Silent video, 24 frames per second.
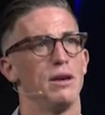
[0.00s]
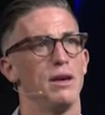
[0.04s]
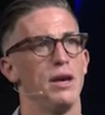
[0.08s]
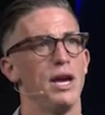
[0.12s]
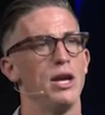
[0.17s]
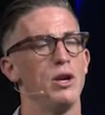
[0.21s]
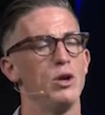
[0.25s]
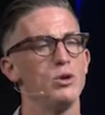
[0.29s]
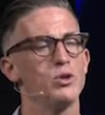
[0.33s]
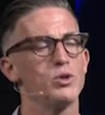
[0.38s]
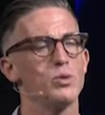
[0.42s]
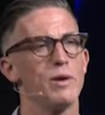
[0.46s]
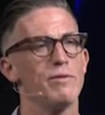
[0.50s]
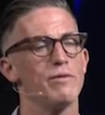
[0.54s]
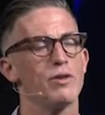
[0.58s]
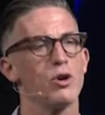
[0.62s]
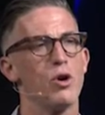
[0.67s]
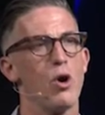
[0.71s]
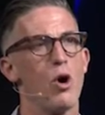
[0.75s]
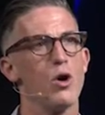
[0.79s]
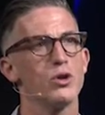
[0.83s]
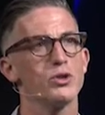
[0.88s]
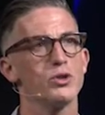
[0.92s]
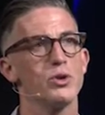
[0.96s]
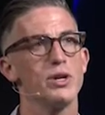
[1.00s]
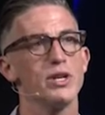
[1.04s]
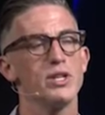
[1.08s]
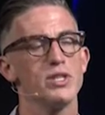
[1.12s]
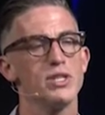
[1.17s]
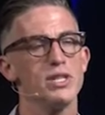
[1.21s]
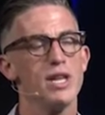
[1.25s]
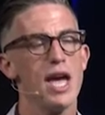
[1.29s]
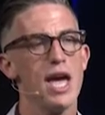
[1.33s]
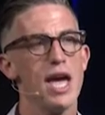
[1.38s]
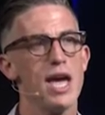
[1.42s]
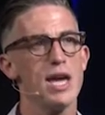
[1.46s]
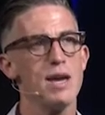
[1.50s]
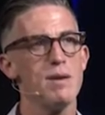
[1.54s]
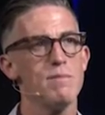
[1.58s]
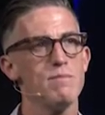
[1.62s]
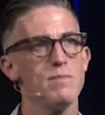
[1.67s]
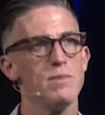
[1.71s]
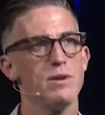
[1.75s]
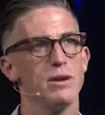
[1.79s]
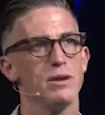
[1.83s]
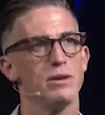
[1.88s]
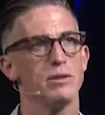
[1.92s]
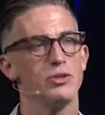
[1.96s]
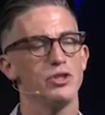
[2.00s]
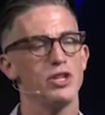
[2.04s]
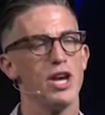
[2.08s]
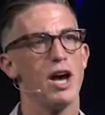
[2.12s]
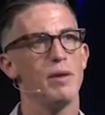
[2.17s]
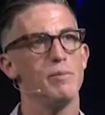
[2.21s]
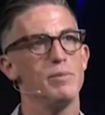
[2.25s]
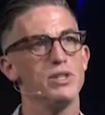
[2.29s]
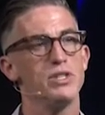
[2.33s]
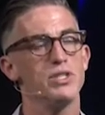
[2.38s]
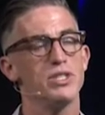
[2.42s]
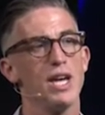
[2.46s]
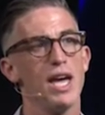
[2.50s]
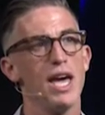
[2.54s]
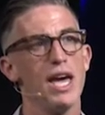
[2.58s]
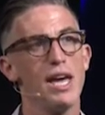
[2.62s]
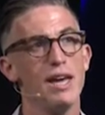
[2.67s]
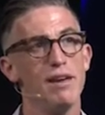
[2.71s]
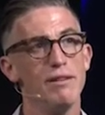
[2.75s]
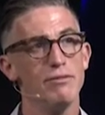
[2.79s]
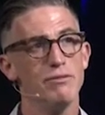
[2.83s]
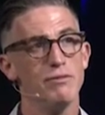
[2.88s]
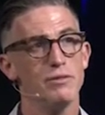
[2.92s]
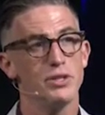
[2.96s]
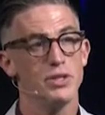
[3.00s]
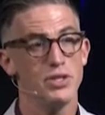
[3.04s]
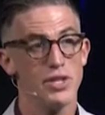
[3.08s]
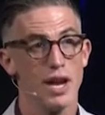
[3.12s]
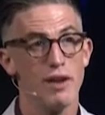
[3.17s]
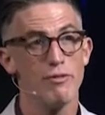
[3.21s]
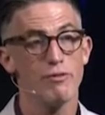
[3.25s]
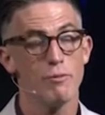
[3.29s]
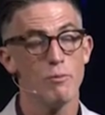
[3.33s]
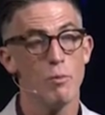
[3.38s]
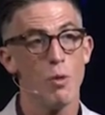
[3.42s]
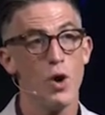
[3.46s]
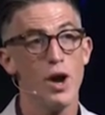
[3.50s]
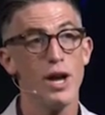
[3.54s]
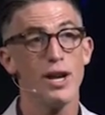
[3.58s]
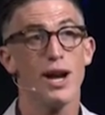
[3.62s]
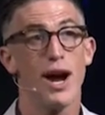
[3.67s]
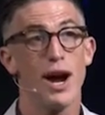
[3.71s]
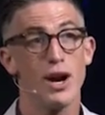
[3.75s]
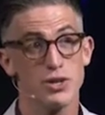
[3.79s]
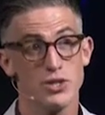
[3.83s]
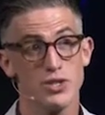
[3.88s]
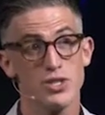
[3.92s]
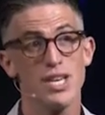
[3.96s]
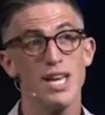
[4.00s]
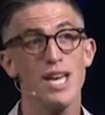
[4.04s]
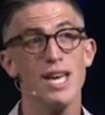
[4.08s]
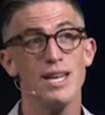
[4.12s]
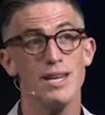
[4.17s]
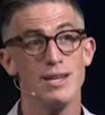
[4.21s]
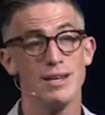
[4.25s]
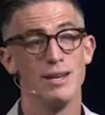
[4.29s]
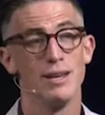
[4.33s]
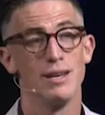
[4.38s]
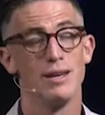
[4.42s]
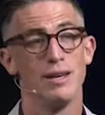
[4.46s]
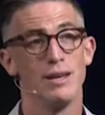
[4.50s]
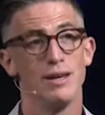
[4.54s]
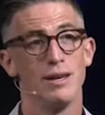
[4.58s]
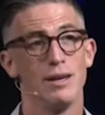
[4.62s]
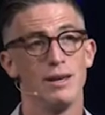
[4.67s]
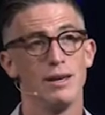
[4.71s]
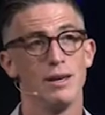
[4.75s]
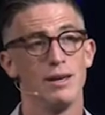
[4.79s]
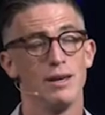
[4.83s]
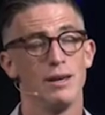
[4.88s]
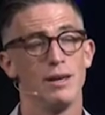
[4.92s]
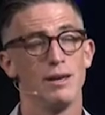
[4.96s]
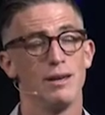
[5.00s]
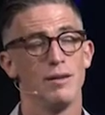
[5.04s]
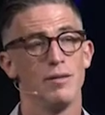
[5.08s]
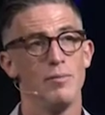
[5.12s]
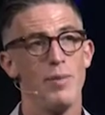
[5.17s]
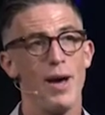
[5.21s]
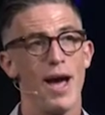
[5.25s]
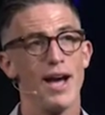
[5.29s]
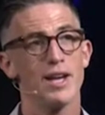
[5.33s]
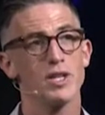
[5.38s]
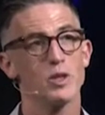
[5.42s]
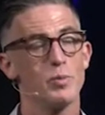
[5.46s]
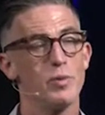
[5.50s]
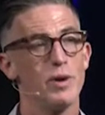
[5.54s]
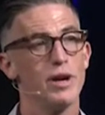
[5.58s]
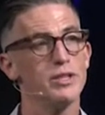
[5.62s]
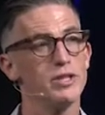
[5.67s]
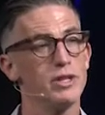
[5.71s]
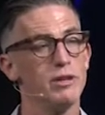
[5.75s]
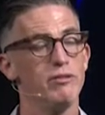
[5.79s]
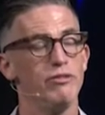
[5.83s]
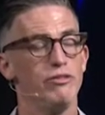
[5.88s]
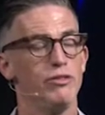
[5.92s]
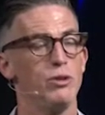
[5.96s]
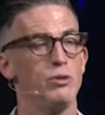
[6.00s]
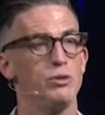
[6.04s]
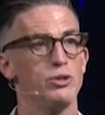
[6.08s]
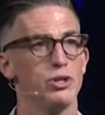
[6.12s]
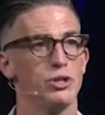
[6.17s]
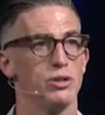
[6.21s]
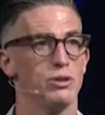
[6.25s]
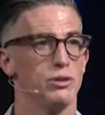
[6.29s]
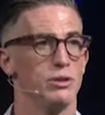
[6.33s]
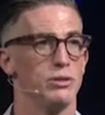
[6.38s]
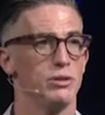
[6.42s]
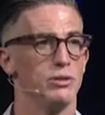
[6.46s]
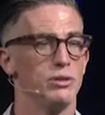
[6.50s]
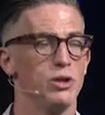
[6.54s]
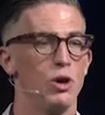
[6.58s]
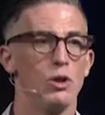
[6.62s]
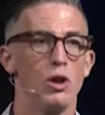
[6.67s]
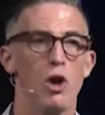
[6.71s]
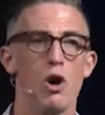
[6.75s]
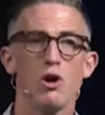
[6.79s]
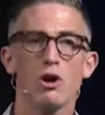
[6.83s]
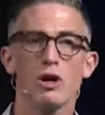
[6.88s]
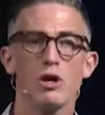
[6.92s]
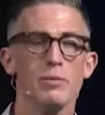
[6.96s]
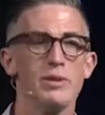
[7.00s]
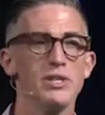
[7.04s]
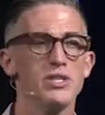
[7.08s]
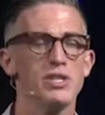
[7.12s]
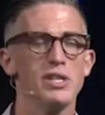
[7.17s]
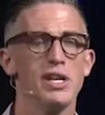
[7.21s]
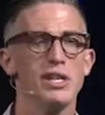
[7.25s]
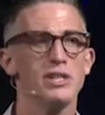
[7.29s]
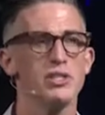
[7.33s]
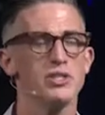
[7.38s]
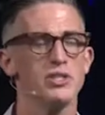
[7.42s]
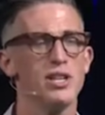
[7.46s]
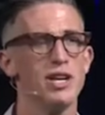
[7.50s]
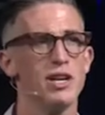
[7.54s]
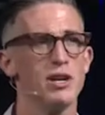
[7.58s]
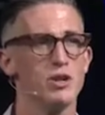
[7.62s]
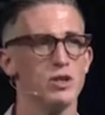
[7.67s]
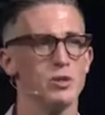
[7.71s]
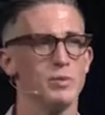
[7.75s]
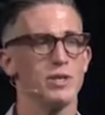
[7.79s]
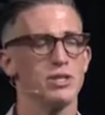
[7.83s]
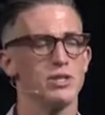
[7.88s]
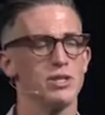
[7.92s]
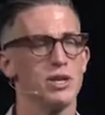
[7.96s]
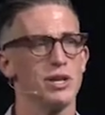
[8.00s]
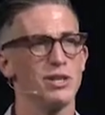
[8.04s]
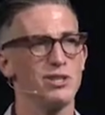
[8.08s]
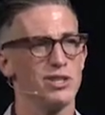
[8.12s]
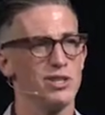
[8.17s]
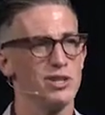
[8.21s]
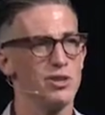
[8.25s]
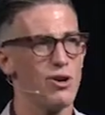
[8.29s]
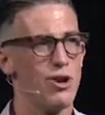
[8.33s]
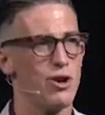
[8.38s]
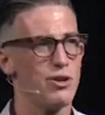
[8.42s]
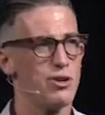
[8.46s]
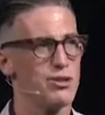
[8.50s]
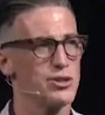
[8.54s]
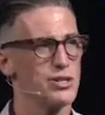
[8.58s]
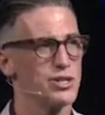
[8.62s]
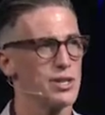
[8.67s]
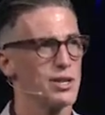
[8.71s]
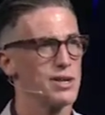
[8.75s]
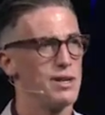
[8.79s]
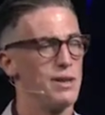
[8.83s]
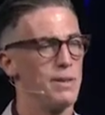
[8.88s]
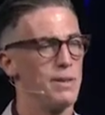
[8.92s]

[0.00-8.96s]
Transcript: And whosoever calls on His name shall be saved. Saved from what? Our sin. Past, present, and future. No longer to be seen as sinners, but sons and daughters.